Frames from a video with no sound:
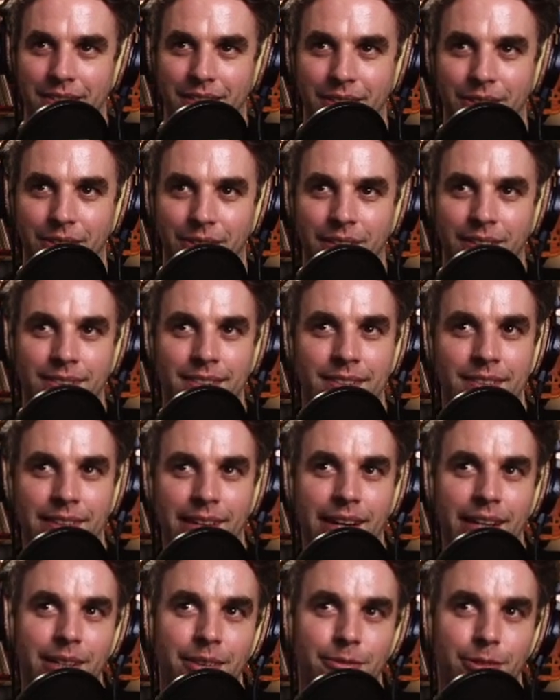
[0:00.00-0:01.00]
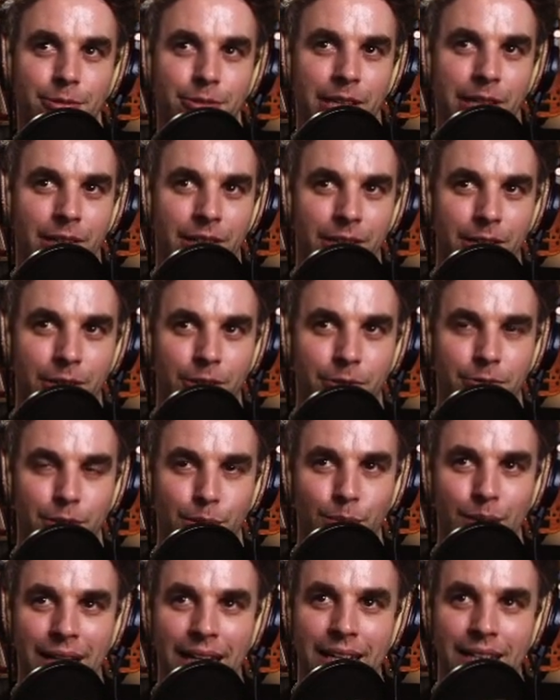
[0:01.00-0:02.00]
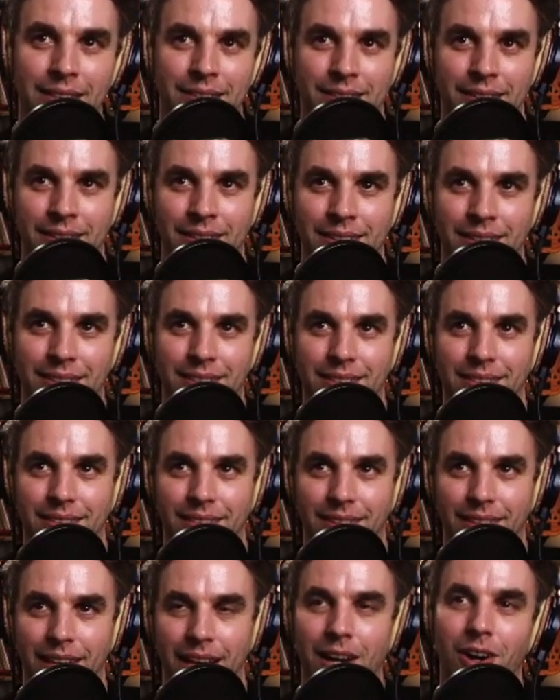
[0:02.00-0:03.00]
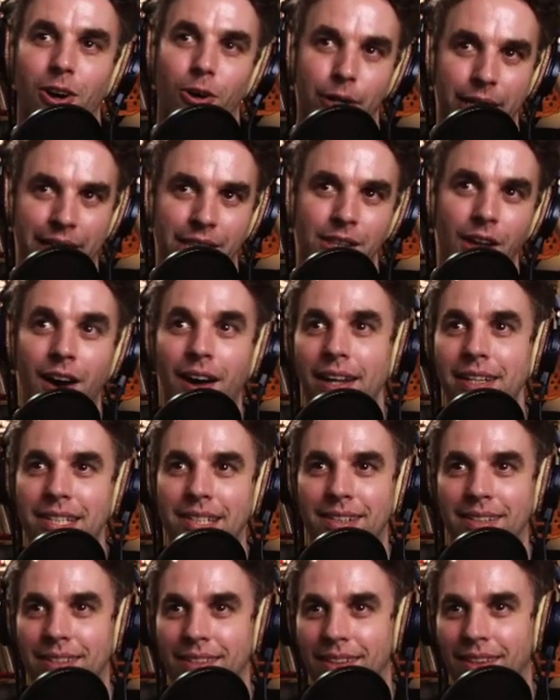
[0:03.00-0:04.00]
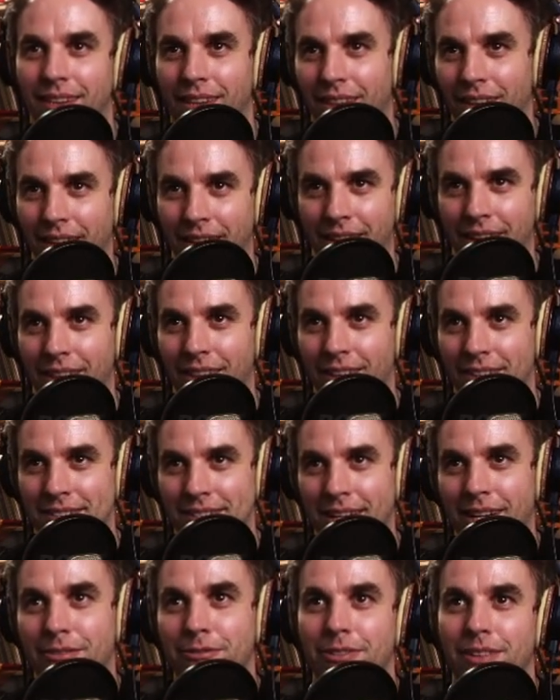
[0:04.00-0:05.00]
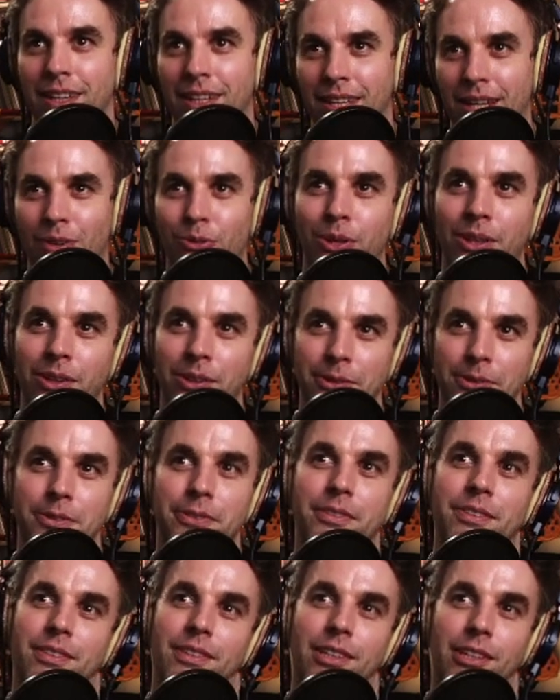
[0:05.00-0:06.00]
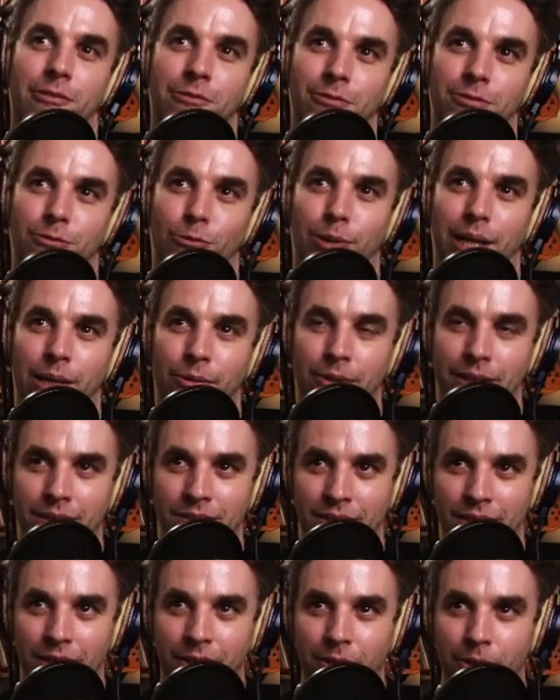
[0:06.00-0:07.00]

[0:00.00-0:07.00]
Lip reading: So this is kind of a flower co for black since they already lost the stuff that they would lose if White wins